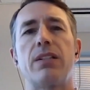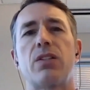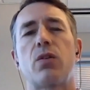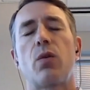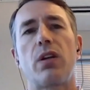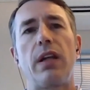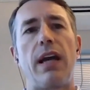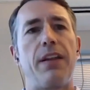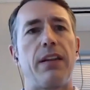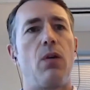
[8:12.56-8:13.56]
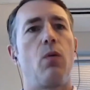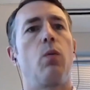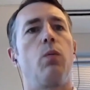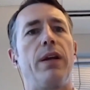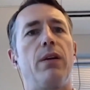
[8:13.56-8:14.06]
historically, I think they
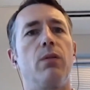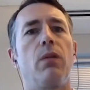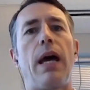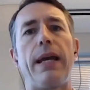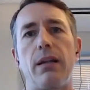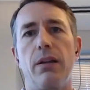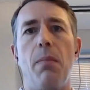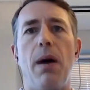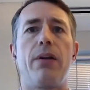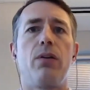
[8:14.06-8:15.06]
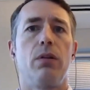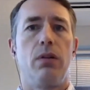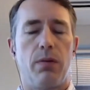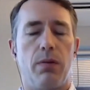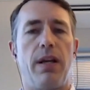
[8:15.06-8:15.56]
don't like the
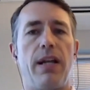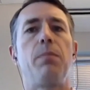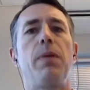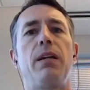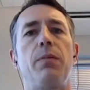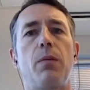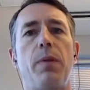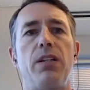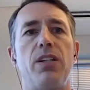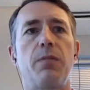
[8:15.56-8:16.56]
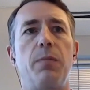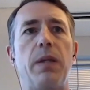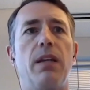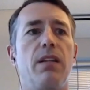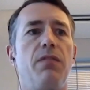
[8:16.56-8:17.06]
model within ADP or Paychex
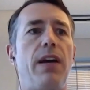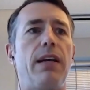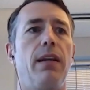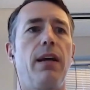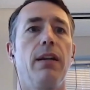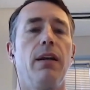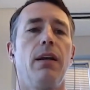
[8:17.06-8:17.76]
because of the fact that